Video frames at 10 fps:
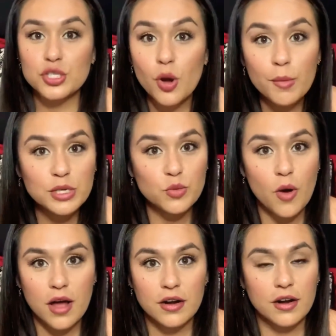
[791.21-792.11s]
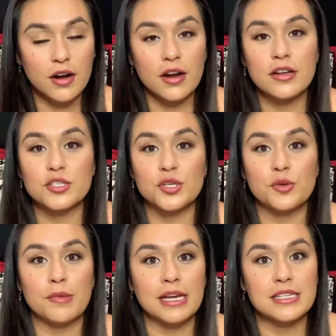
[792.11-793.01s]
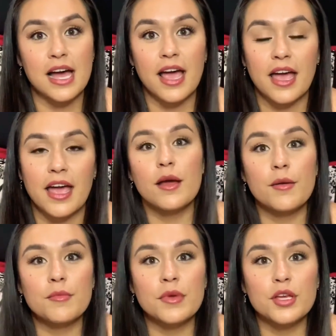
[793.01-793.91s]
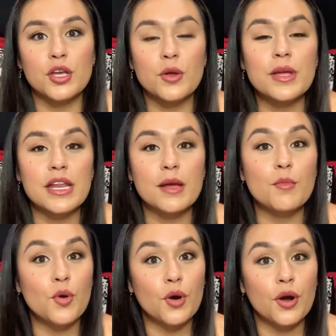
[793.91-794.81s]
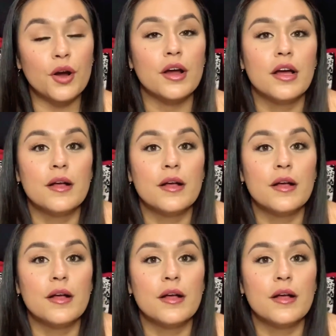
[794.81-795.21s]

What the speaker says: so much water to my diet. Eating more,